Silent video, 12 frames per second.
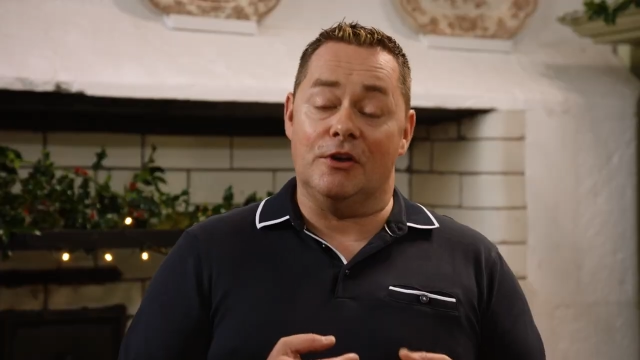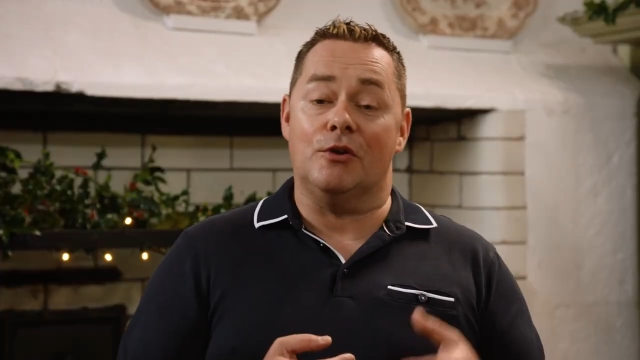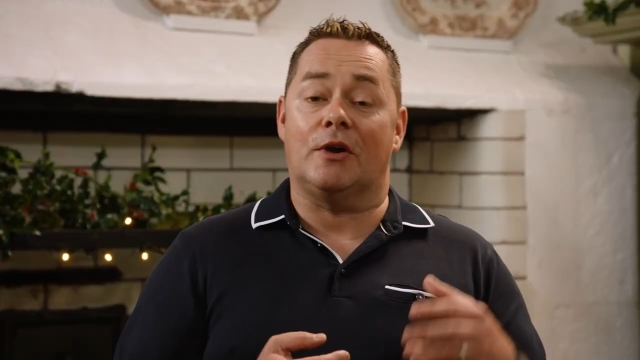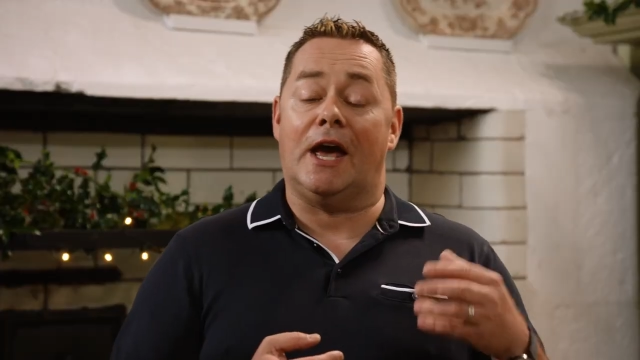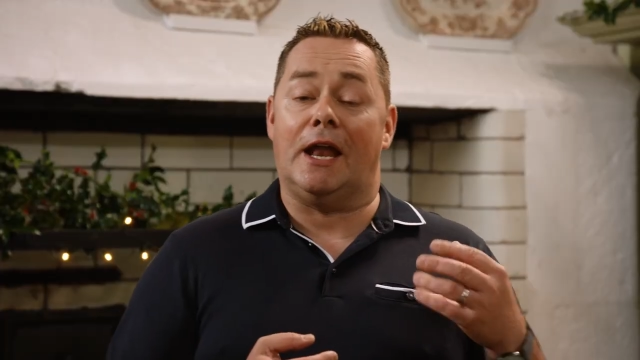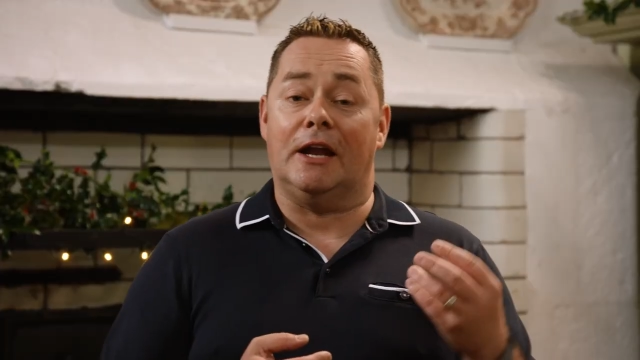Now
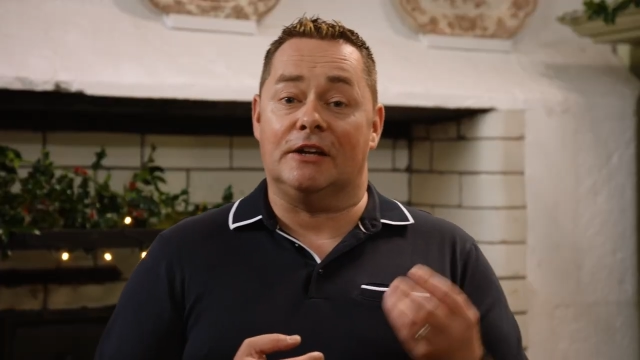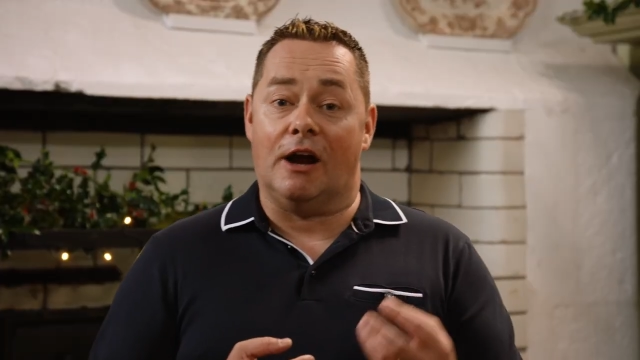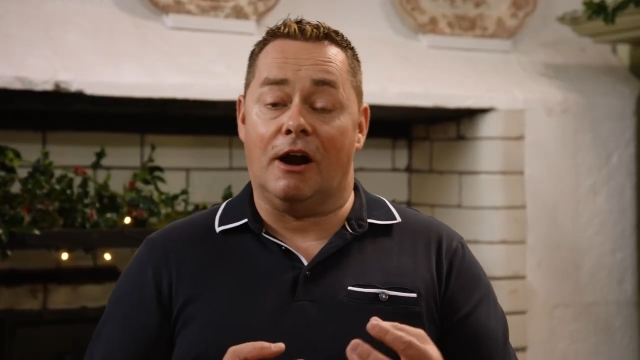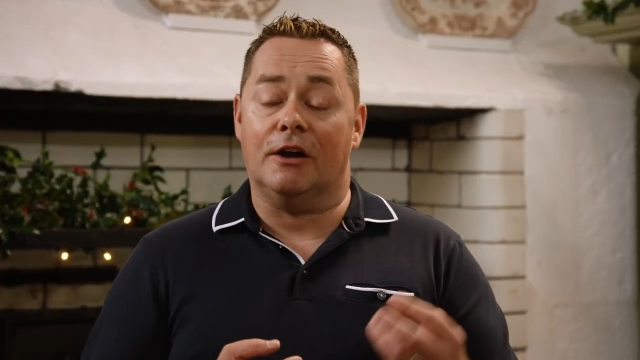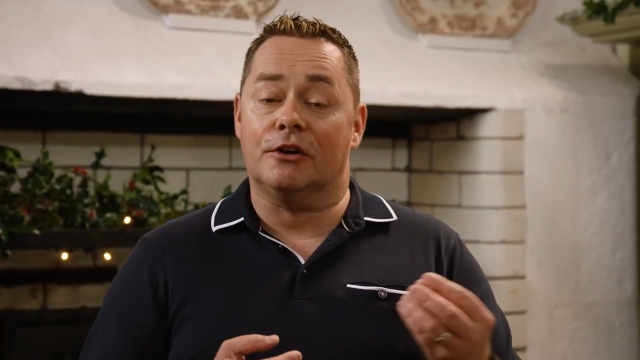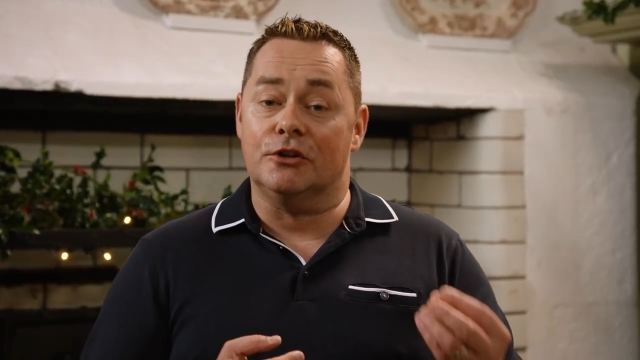you can add
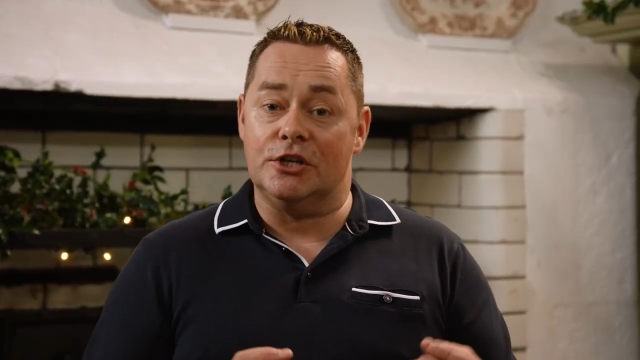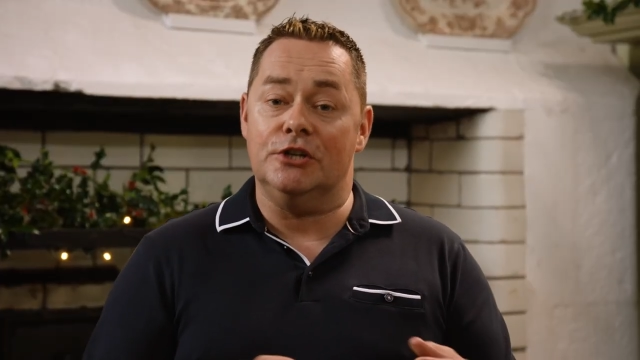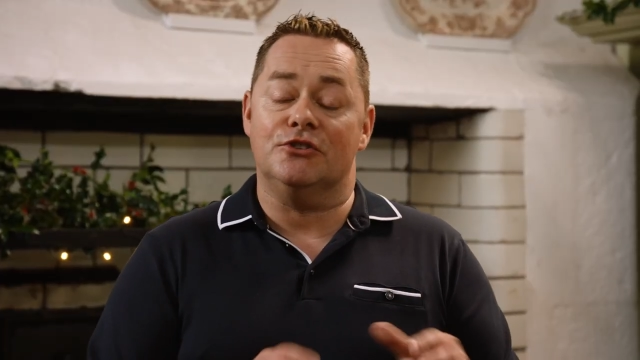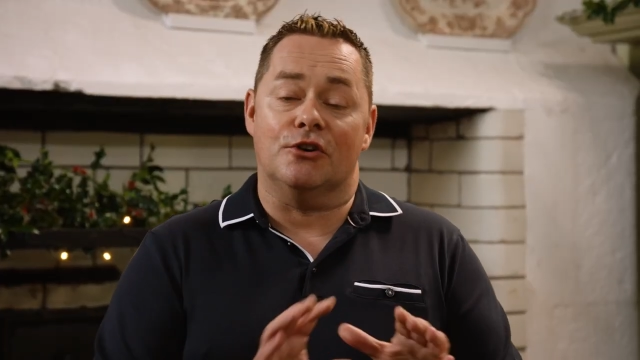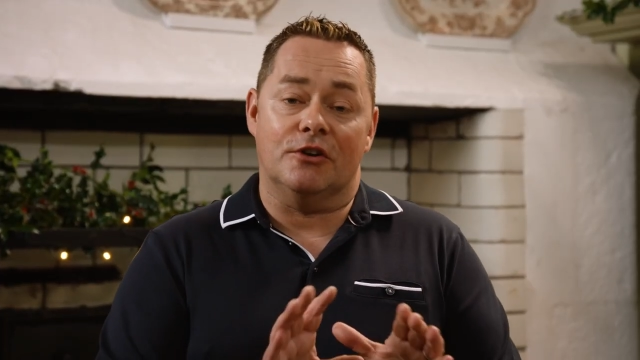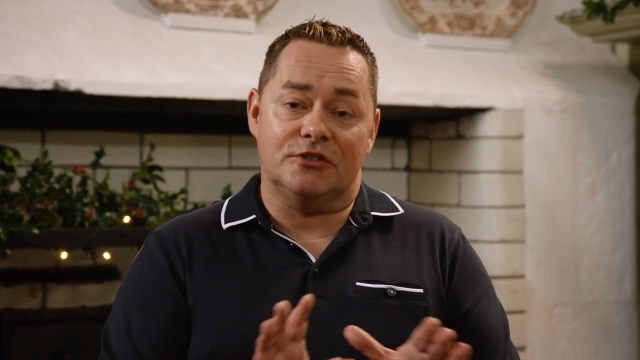garlic or
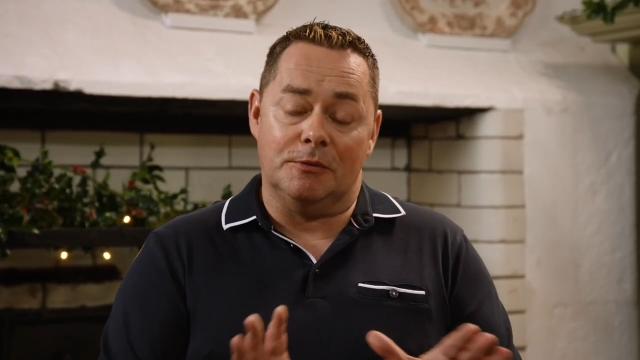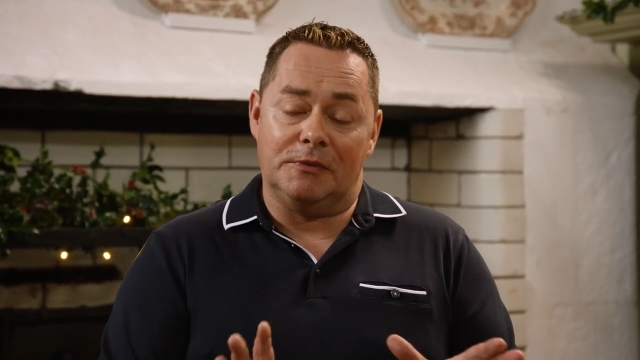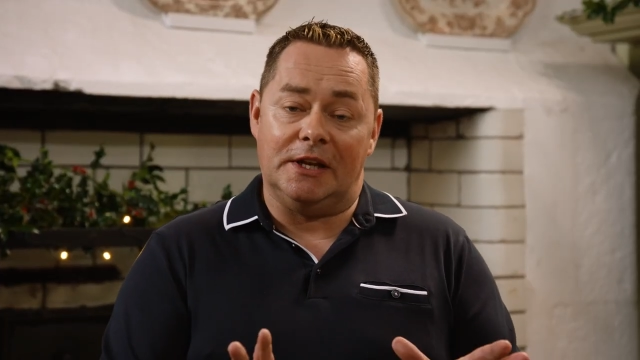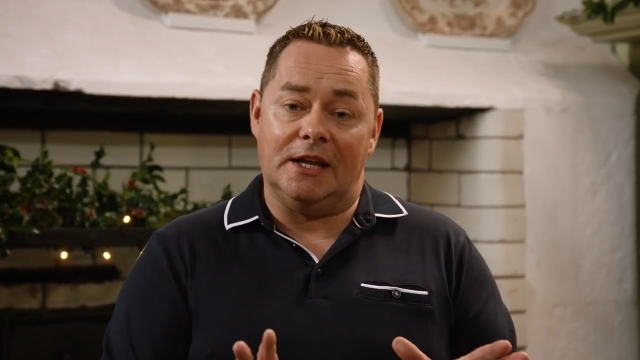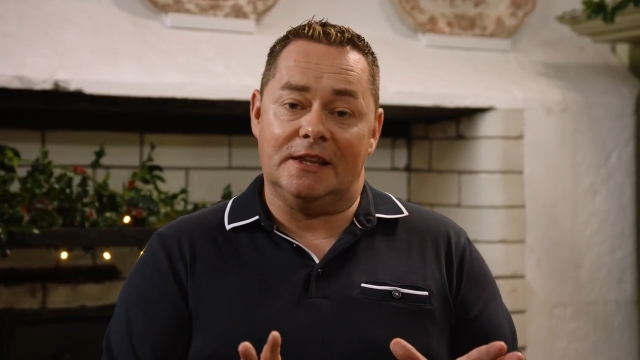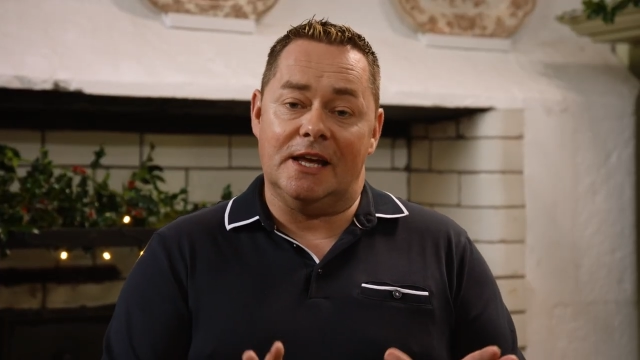ginger or
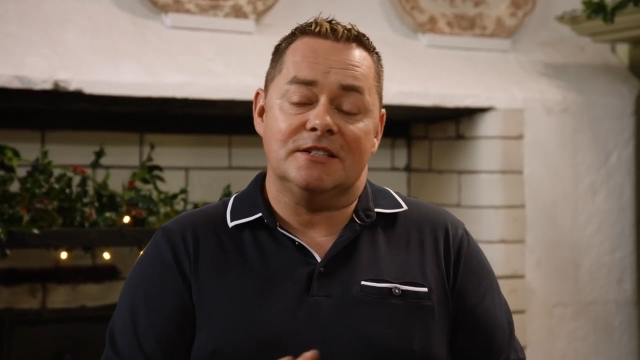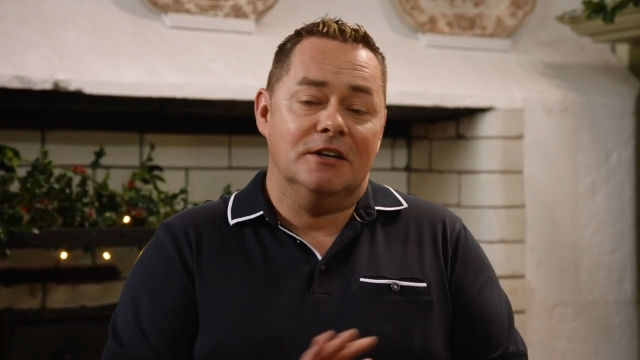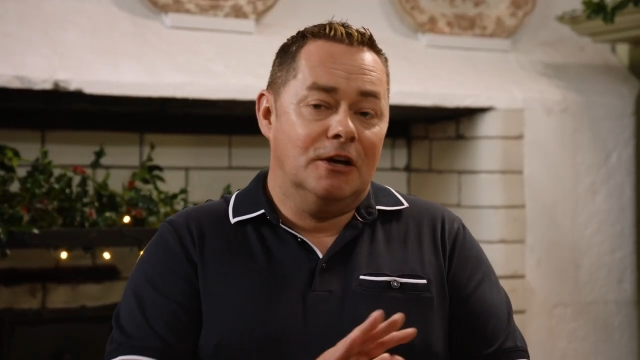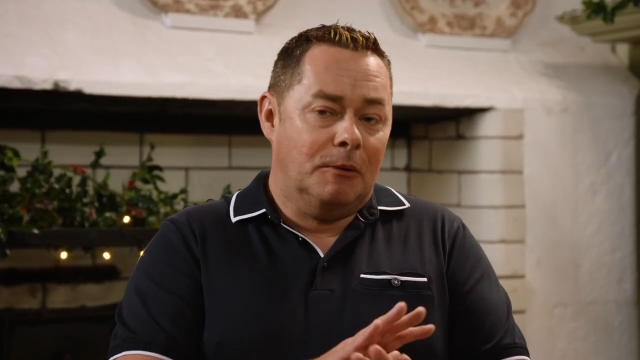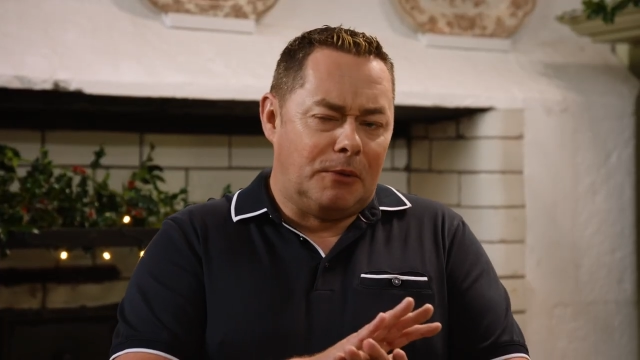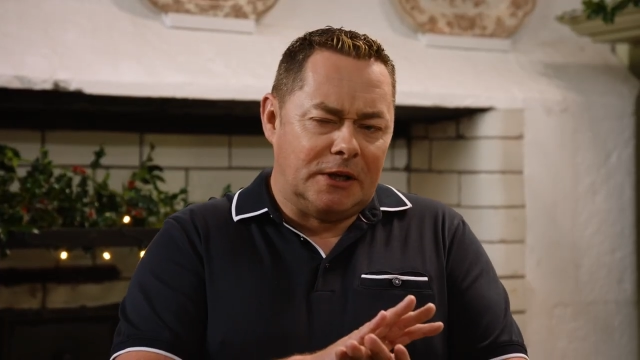something like that,
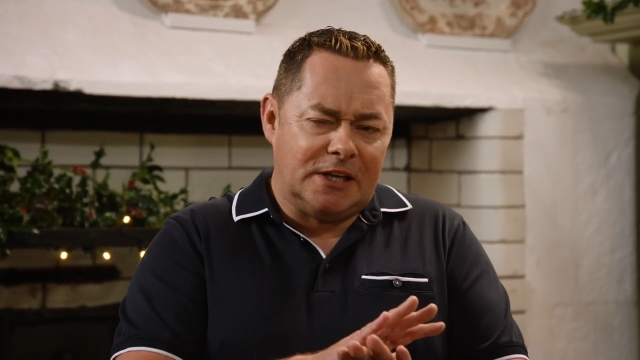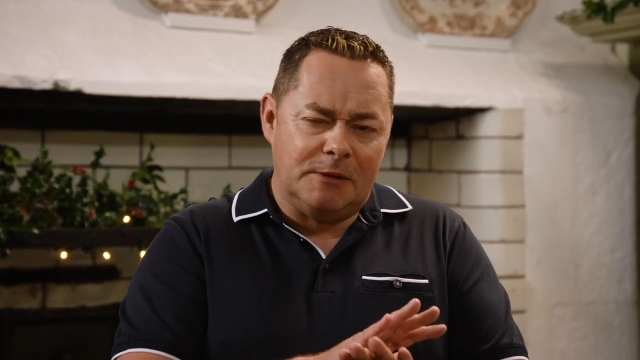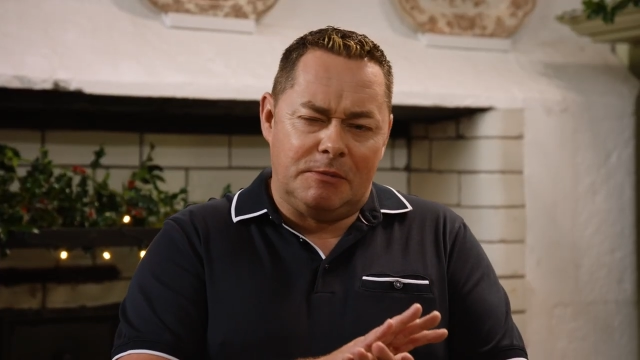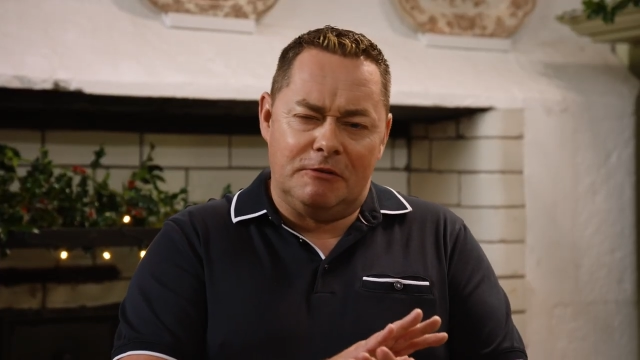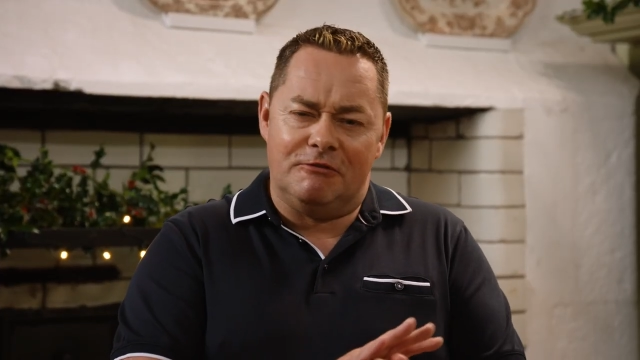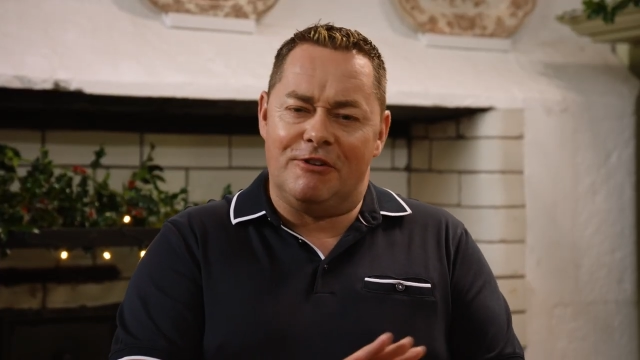but I'm
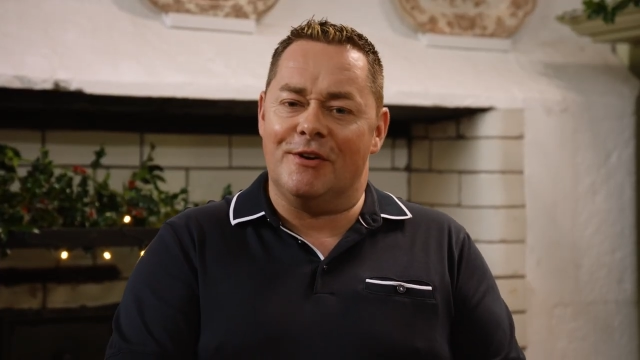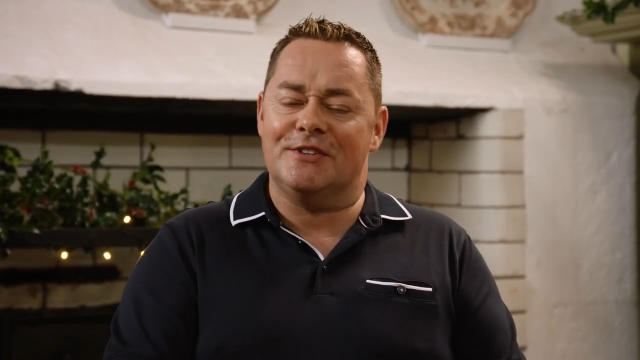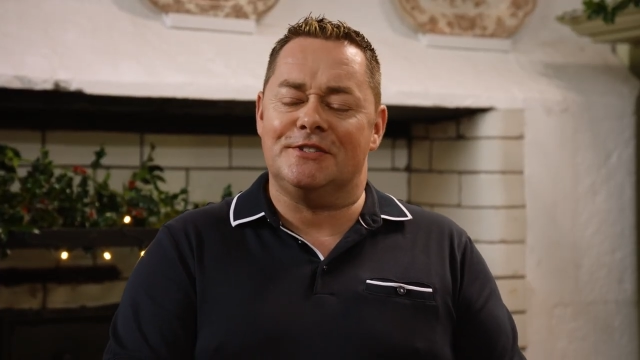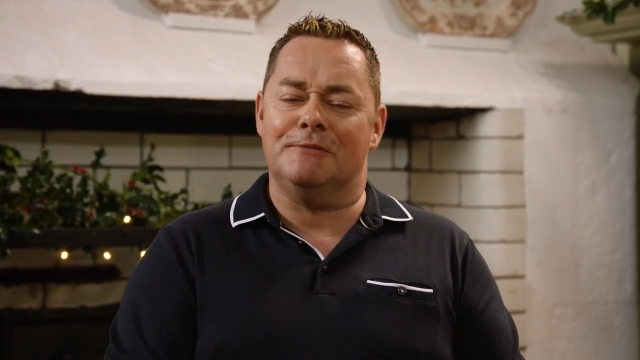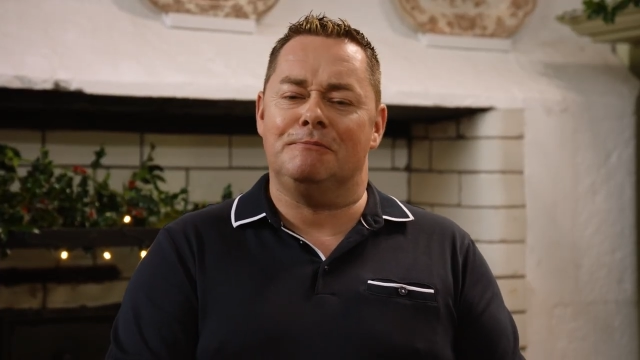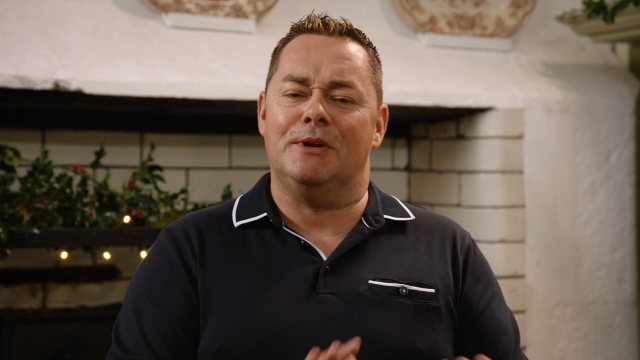keeping it very
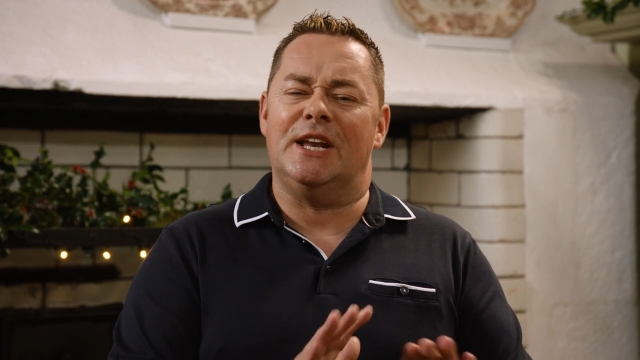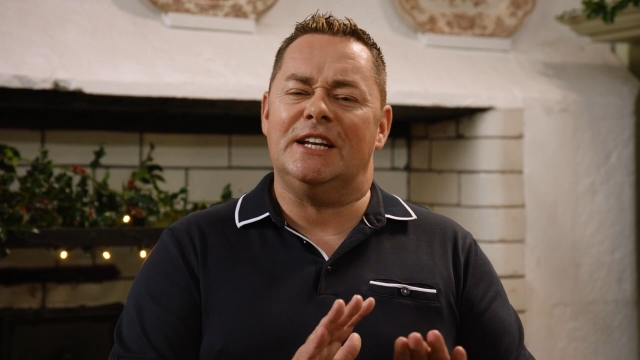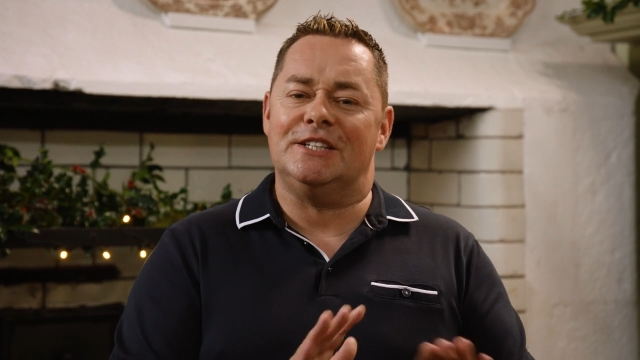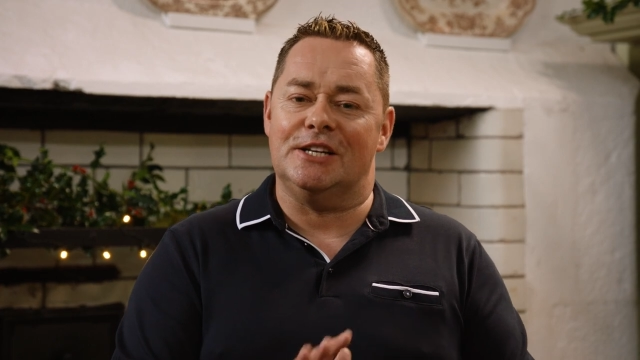simple and